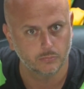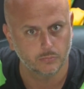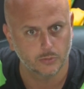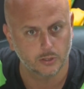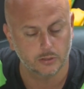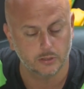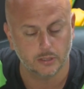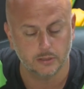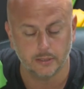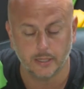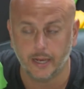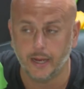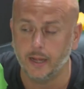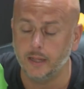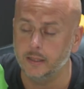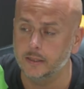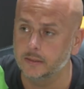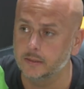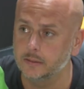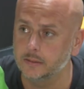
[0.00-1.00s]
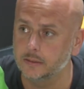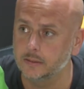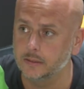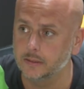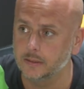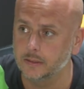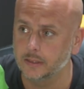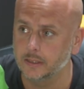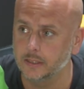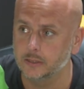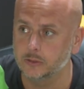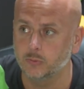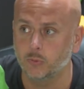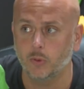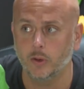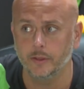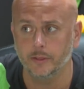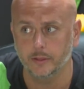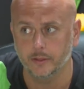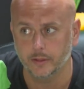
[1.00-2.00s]
Because the talent is
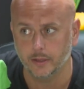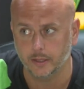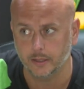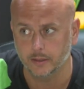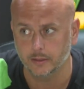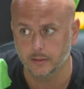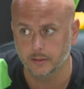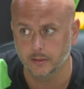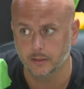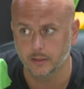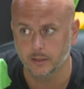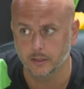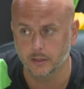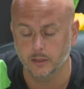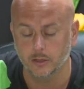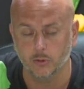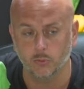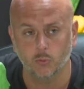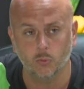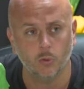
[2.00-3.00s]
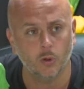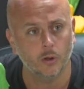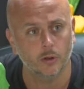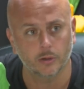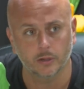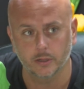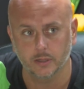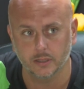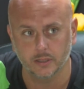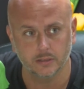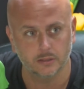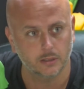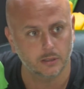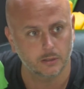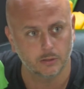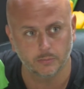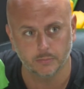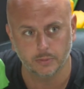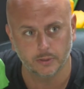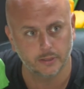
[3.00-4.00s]
one thing, the work is a
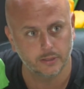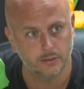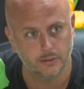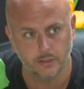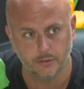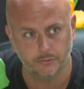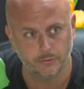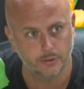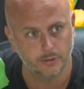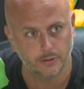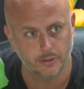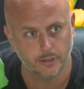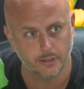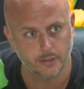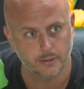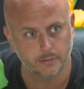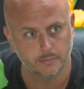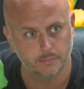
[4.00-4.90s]
complete different thing.